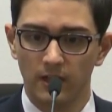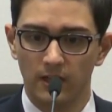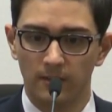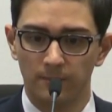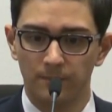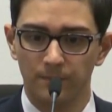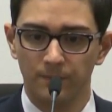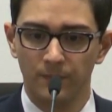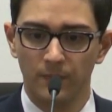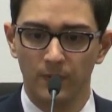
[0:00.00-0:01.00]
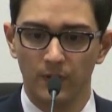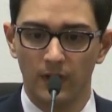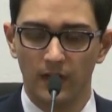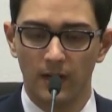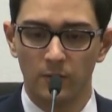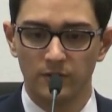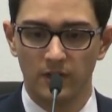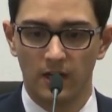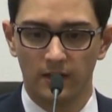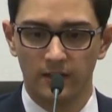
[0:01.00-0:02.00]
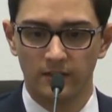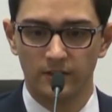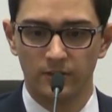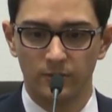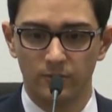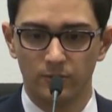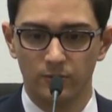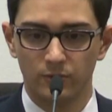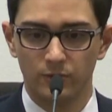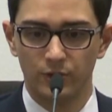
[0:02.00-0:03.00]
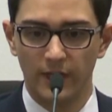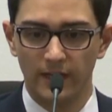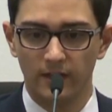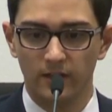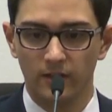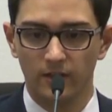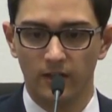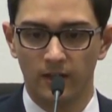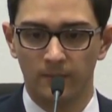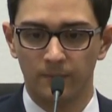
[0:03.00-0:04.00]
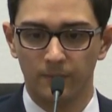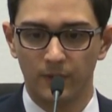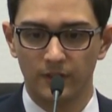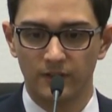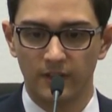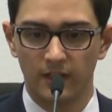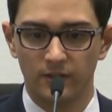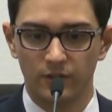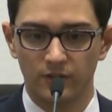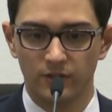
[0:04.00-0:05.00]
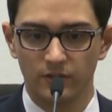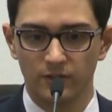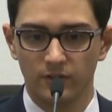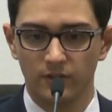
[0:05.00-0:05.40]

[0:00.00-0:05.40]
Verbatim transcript: And I was talking to Jake because he had just